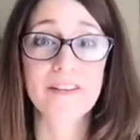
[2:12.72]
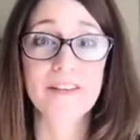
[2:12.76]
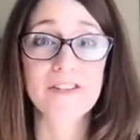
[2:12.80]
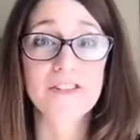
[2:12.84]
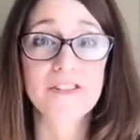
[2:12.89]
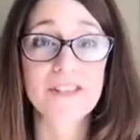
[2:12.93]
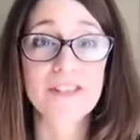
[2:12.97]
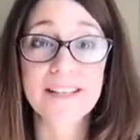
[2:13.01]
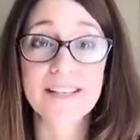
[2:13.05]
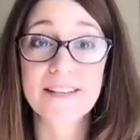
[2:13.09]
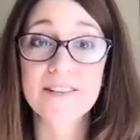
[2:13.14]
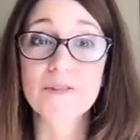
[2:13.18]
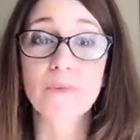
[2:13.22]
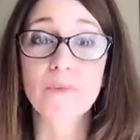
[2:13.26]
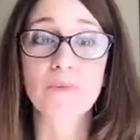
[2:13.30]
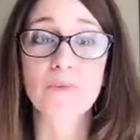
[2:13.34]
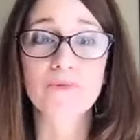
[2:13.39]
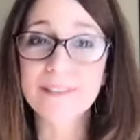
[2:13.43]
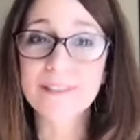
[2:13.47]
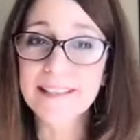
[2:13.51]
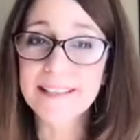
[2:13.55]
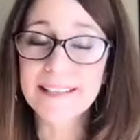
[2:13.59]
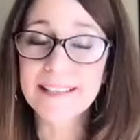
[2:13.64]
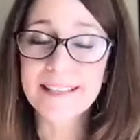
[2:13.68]
She is
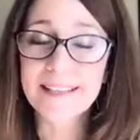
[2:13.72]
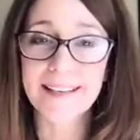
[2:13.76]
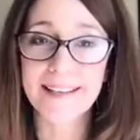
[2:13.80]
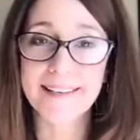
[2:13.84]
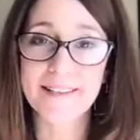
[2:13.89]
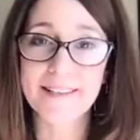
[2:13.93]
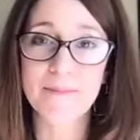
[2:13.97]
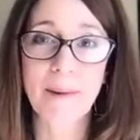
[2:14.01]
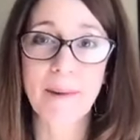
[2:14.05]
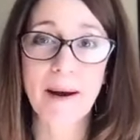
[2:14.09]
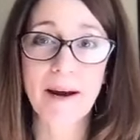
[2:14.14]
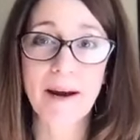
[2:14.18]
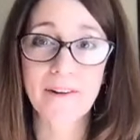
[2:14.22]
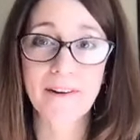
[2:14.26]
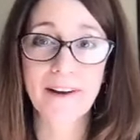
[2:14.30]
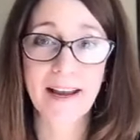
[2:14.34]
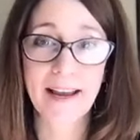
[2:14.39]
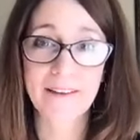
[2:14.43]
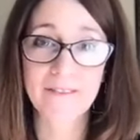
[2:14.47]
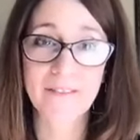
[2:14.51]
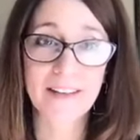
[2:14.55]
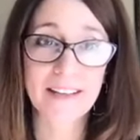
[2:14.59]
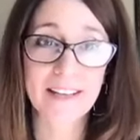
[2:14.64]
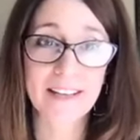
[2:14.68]
really an inspiring
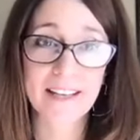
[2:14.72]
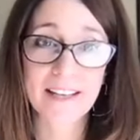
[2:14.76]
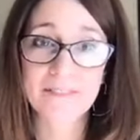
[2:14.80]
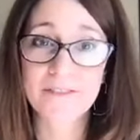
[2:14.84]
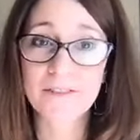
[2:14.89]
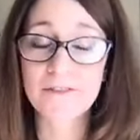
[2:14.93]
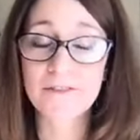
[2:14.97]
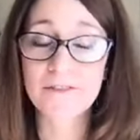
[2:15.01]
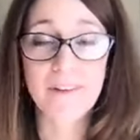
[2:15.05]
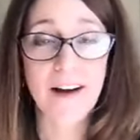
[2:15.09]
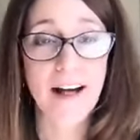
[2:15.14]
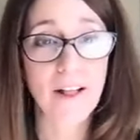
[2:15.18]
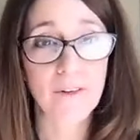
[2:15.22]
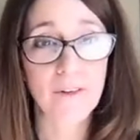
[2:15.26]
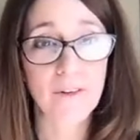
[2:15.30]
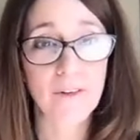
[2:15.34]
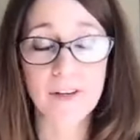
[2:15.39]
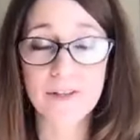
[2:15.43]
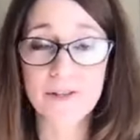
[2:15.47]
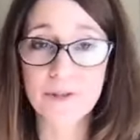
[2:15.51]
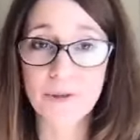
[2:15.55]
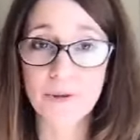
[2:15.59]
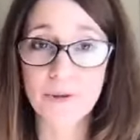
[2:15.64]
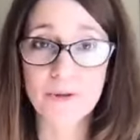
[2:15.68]
advocate. If you follow her
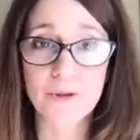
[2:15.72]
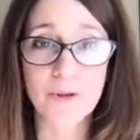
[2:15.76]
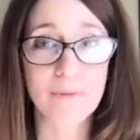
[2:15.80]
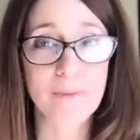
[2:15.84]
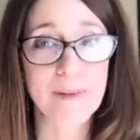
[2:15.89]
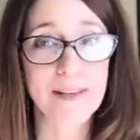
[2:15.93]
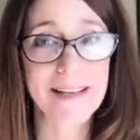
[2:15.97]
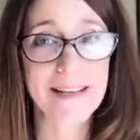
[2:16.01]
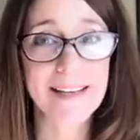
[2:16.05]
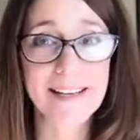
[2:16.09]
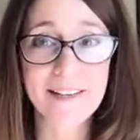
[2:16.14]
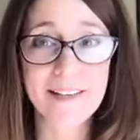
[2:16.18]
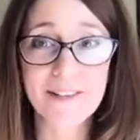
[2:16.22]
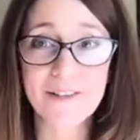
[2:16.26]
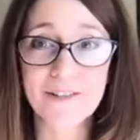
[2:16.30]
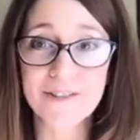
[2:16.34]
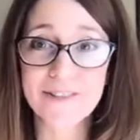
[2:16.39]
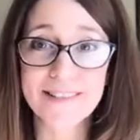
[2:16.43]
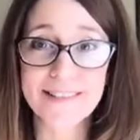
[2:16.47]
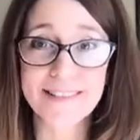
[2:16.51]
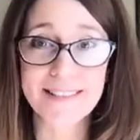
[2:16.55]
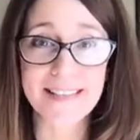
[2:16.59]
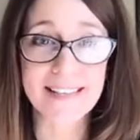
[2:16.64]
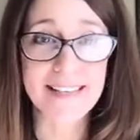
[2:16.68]
on social media, you'll
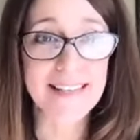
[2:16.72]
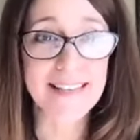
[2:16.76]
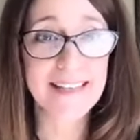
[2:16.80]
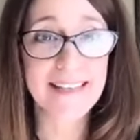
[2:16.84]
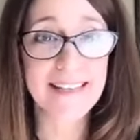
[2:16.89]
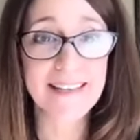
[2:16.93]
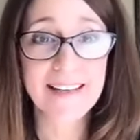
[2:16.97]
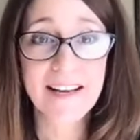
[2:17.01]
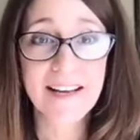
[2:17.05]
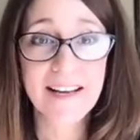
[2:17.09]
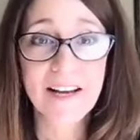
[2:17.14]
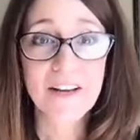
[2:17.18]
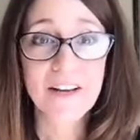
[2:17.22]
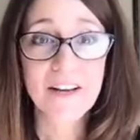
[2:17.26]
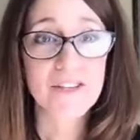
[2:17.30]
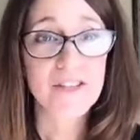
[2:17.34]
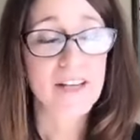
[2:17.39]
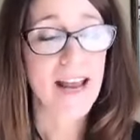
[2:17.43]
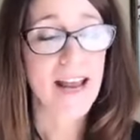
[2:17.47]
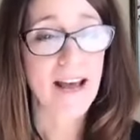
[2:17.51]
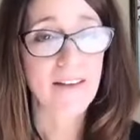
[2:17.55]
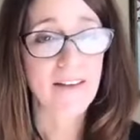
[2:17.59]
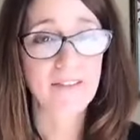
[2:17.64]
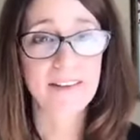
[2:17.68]
see
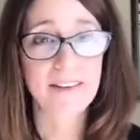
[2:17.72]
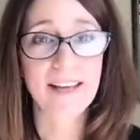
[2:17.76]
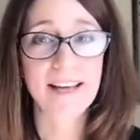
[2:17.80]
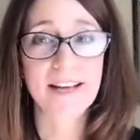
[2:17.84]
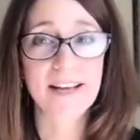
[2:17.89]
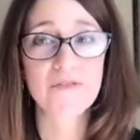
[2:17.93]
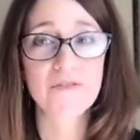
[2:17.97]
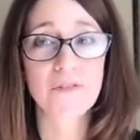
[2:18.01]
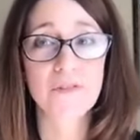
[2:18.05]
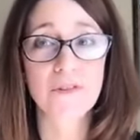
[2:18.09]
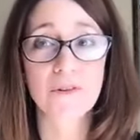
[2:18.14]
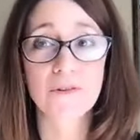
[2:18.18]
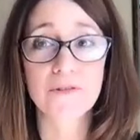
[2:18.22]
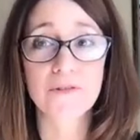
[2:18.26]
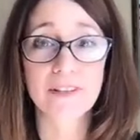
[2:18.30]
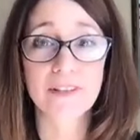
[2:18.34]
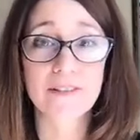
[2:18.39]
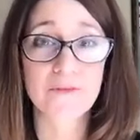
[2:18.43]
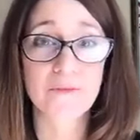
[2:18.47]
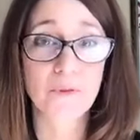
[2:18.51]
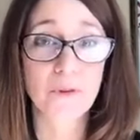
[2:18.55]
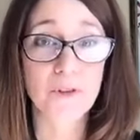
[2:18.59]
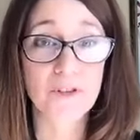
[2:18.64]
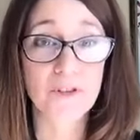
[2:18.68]
she advocates for those
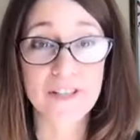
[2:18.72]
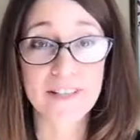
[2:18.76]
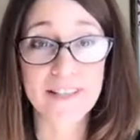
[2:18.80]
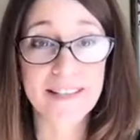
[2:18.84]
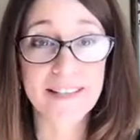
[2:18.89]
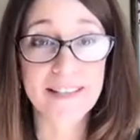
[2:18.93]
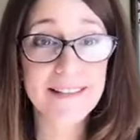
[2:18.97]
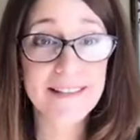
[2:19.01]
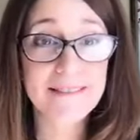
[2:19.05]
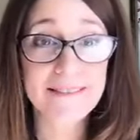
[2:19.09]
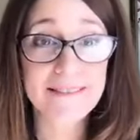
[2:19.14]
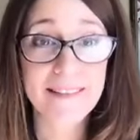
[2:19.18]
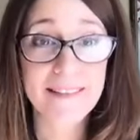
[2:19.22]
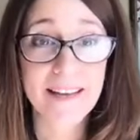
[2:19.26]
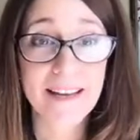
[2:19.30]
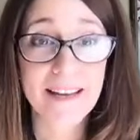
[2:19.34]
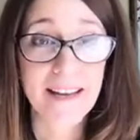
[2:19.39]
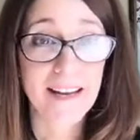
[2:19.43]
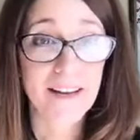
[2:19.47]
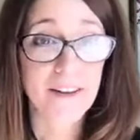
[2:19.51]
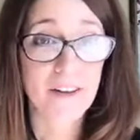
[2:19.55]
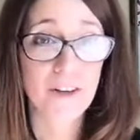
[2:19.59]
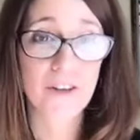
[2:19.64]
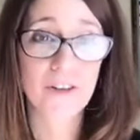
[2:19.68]
less fortunate.
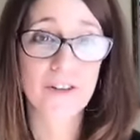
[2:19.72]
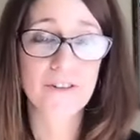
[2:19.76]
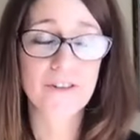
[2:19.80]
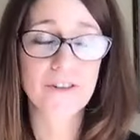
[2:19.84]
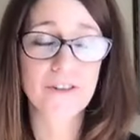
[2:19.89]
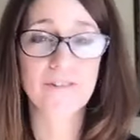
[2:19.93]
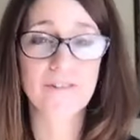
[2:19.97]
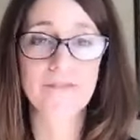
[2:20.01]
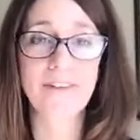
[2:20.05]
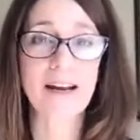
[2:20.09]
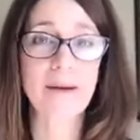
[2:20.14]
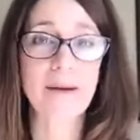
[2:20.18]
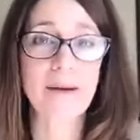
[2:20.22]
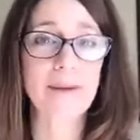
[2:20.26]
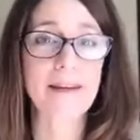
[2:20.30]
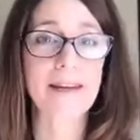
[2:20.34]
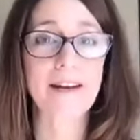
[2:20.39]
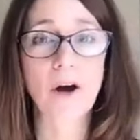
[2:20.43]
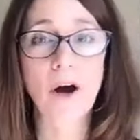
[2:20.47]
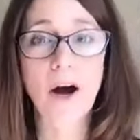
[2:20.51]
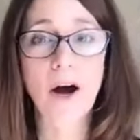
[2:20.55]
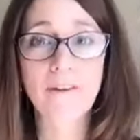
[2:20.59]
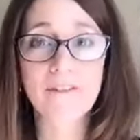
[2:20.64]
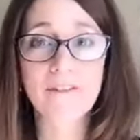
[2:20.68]
And her and her family
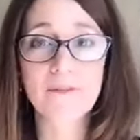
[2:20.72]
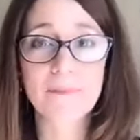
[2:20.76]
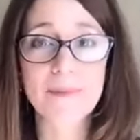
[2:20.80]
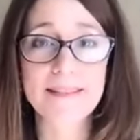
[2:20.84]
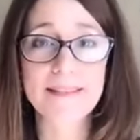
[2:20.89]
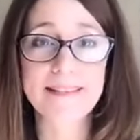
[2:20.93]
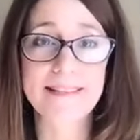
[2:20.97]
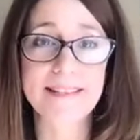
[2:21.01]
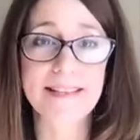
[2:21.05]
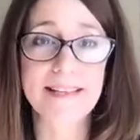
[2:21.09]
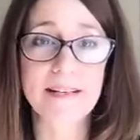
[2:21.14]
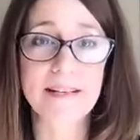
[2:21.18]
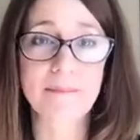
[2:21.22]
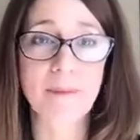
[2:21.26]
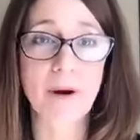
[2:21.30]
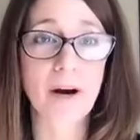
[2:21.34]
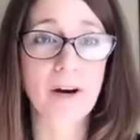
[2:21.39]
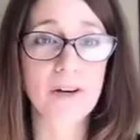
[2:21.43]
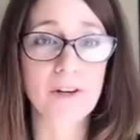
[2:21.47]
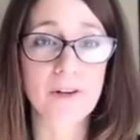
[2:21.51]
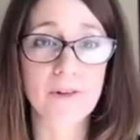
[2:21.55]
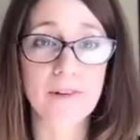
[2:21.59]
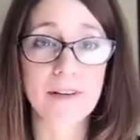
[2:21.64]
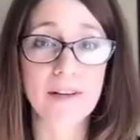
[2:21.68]
can often be seen
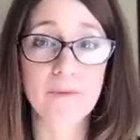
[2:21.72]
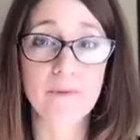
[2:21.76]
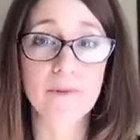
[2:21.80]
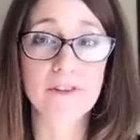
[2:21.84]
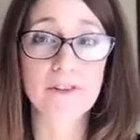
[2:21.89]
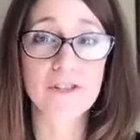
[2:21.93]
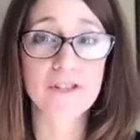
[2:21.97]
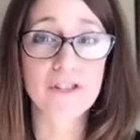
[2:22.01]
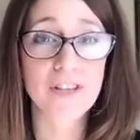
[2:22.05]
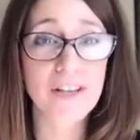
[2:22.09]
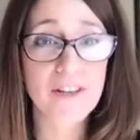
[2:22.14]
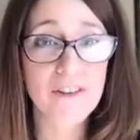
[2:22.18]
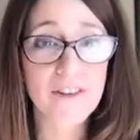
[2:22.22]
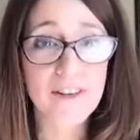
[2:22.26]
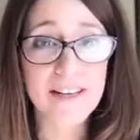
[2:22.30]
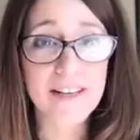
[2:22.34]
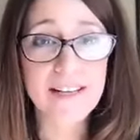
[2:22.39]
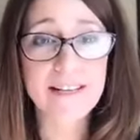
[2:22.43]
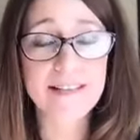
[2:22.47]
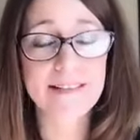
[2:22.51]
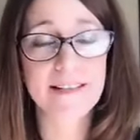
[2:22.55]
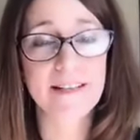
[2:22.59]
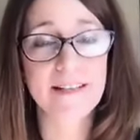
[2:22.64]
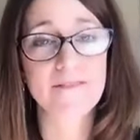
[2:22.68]
partnering with
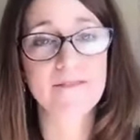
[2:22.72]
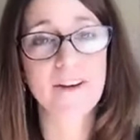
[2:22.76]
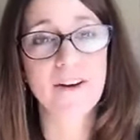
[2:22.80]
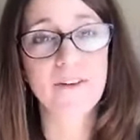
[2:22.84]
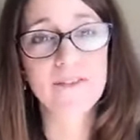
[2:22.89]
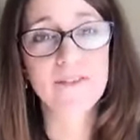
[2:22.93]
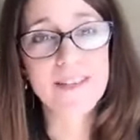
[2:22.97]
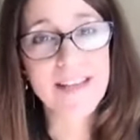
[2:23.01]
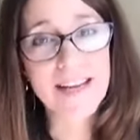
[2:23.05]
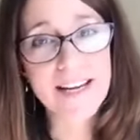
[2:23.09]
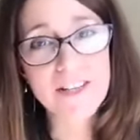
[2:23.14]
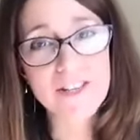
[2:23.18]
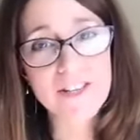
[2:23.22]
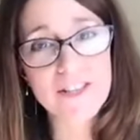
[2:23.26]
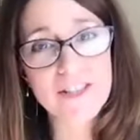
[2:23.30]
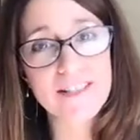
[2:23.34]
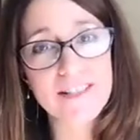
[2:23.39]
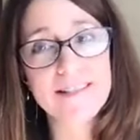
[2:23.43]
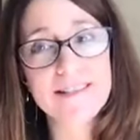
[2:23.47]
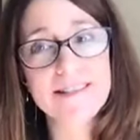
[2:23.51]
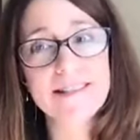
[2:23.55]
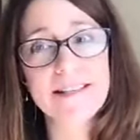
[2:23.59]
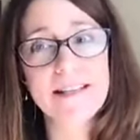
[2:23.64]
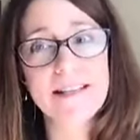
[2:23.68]
charities and
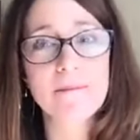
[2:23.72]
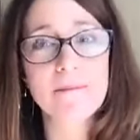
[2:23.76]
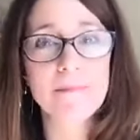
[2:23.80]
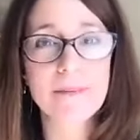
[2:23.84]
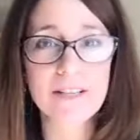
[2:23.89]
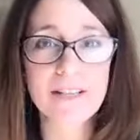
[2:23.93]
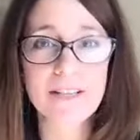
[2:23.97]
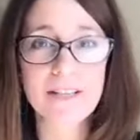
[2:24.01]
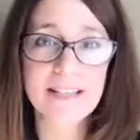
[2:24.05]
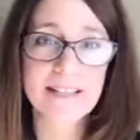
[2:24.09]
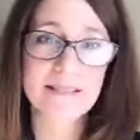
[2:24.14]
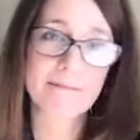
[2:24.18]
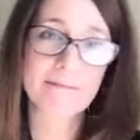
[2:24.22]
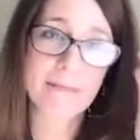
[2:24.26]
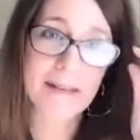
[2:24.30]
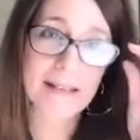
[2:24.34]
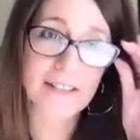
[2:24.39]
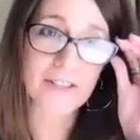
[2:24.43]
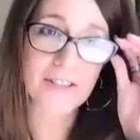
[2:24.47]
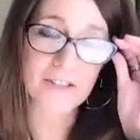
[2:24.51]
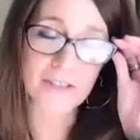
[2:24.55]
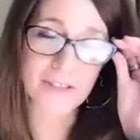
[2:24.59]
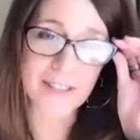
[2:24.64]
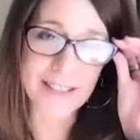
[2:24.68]
foundations and
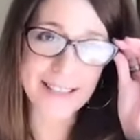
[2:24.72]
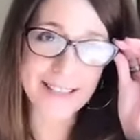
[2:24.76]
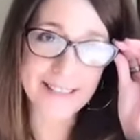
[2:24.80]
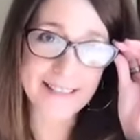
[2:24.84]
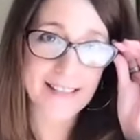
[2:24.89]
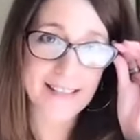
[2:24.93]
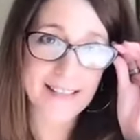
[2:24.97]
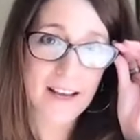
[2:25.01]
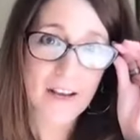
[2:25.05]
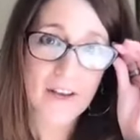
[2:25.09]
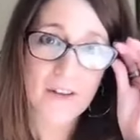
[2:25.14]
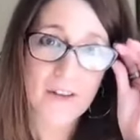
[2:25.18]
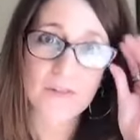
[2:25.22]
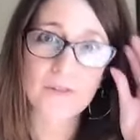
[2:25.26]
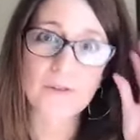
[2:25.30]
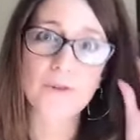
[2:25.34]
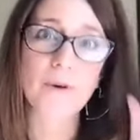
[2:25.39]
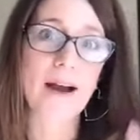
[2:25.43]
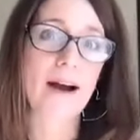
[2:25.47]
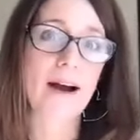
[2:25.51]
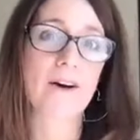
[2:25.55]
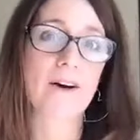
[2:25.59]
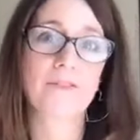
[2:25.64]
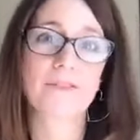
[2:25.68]
ministries
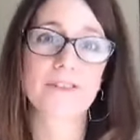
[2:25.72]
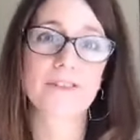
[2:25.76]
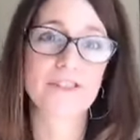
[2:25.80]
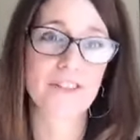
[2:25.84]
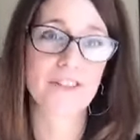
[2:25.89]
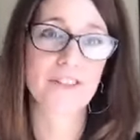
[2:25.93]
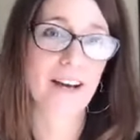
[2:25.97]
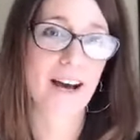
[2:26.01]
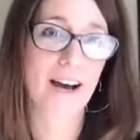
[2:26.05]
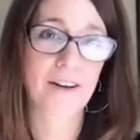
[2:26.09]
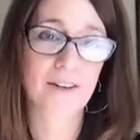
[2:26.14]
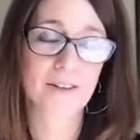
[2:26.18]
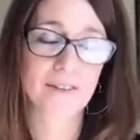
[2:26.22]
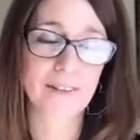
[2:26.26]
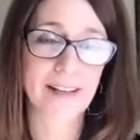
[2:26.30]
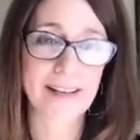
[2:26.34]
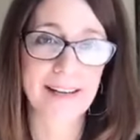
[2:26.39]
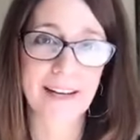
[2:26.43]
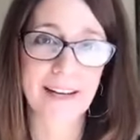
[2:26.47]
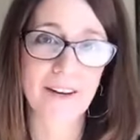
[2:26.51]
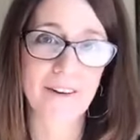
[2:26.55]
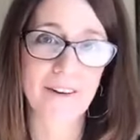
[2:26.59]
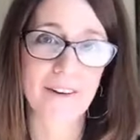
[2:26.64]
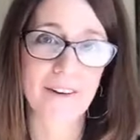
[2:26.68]
throughout the Chicagoland
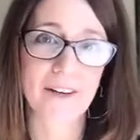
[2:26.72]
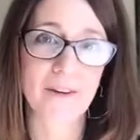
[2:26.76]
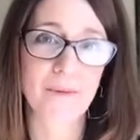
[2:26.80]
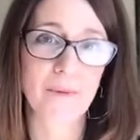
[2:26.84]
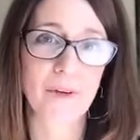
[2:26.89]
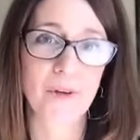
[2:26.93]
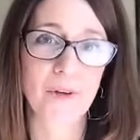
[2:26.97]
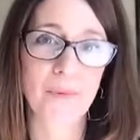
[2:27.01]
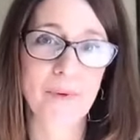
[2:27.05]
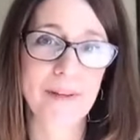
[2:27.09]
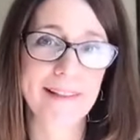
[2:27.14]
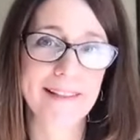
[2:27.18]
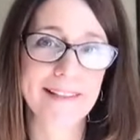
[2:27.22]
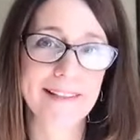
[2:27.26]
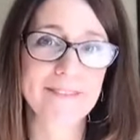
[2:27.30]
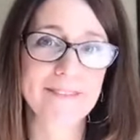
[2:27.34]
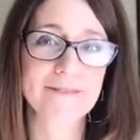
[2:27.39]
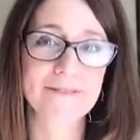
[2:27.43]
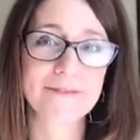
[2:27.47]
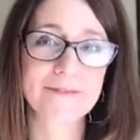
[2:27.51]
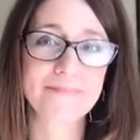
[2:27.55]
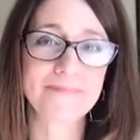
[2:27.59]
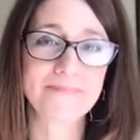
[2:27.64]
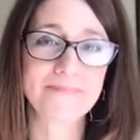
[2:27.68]
area where we live.